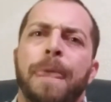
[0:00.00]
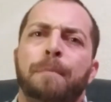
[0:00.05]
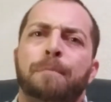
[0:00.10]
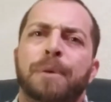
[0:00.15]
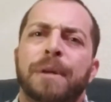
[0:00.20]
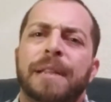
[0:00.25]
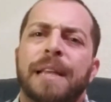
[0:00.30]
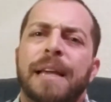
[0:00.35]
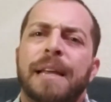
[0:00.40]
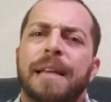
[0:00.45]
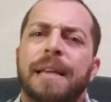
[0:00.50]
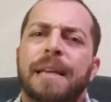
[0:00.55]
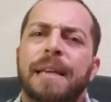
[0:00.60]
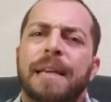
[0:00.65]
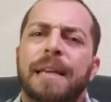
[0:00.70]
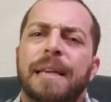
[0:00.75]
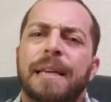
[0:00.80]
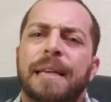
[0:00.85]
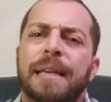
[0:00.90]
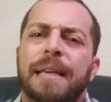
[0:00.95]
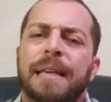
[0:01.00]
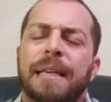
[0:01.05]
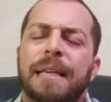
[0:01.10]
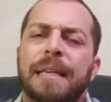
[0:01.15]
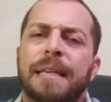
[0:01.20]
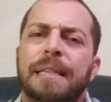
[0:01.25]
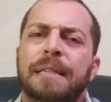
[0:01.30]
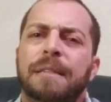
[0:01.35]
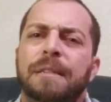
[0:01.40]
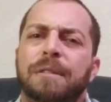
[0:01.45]
but that
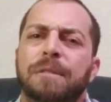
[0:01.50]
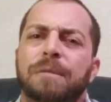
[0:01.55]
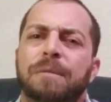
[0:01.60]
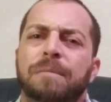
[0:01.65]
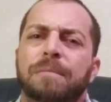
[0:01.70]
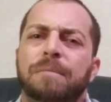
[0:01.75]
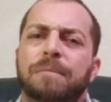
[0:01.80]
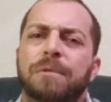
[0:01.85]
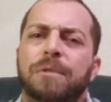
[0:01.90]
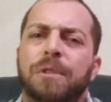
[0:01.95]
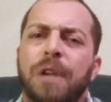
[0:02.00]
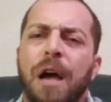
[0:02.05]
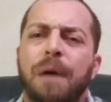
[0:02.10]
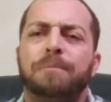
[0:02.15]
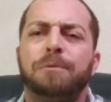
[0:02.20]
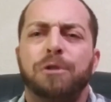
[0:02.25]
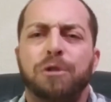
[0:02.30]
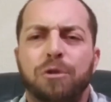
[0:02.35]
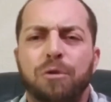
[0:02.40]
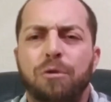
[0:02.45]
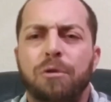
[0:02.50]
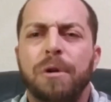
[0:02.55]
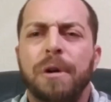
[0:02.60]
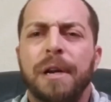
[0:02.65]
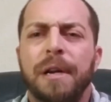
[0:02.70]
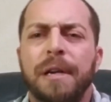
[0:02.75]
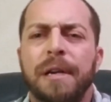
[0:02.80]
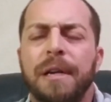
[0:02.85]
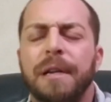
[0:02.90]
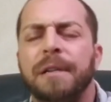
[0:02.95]
he stopped
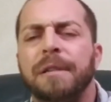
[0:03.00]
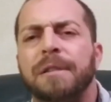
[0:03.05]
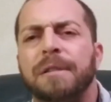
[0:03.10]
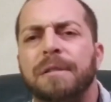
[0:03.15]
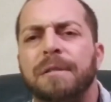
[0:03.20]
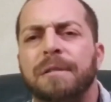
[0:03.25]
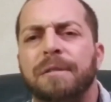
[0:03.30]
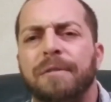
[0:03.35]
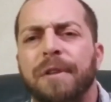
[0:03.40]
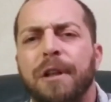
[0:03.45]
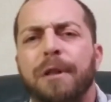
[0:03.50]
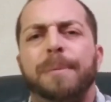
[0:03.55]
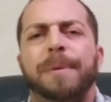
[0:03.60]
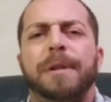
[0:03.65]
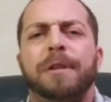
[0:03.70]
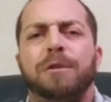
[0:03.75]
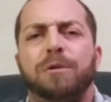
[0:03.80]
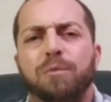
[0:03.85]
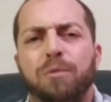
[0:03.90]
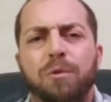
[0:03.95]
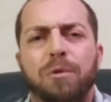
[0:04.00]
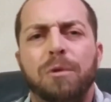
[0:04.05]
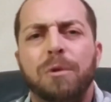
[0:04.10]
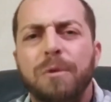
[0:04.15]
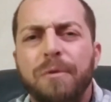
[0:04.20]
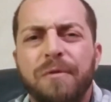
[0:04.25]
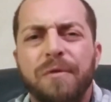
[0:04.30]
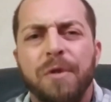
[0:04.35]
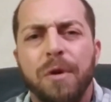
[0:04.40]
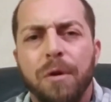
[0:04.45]
short in developing his
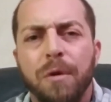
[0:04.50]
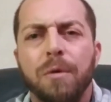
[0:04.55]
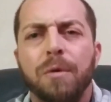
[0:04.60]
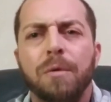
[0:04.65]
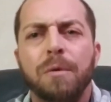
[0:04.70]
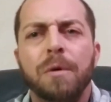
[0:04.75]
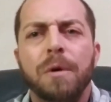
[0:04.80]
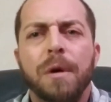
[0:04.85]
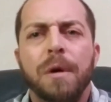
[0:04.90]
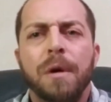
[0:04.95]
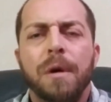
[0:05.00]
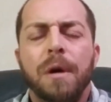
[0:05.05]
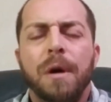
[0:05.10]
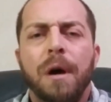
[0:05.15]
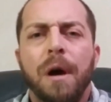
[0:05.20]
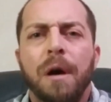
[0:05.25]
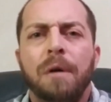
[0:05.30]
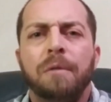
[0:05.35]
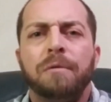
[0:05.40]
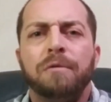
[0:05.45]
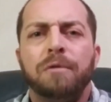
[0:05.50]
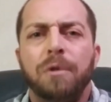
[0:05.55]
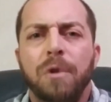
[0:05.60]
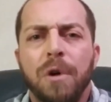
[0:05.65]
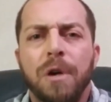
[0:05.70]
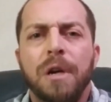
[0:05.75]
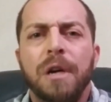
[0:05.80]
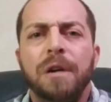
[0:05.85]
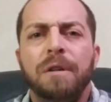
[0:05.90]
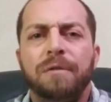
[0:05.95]
worldview of
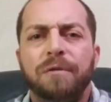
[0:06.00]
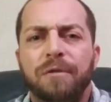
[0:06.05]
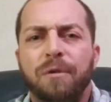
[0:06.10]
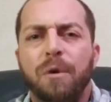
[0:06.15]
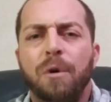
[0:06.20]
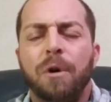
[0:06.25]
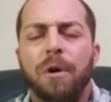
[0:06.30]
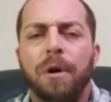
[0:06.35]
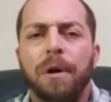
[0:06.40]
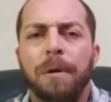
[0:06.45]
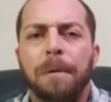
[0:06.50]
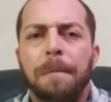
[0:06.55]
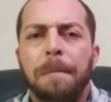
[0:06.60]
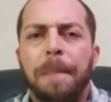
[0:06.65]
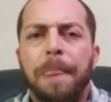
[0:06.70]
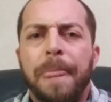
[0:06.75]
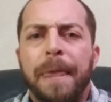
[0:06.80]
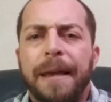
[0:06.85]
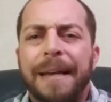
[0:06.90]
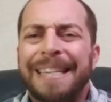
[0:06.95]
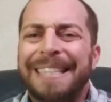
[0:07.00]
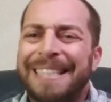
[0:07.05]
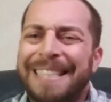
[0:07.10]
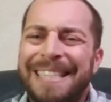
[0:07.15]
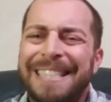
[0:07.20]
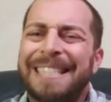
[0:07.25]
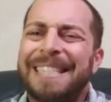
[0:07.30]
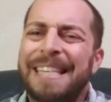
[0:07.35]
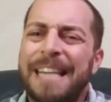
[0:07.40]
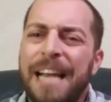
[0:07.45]
looking for
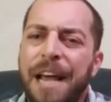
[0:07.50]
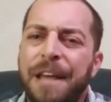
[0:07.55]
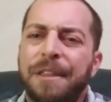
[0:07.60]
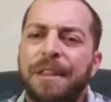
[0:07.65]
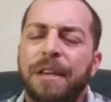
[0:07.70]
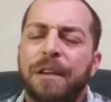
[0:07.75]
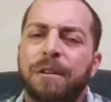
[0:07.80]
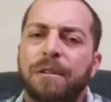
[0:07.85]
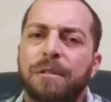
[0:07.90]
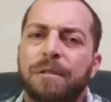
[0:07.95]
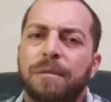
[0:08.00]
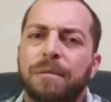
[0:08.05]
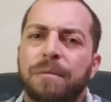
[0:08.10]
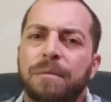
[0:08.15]
consistent ethic,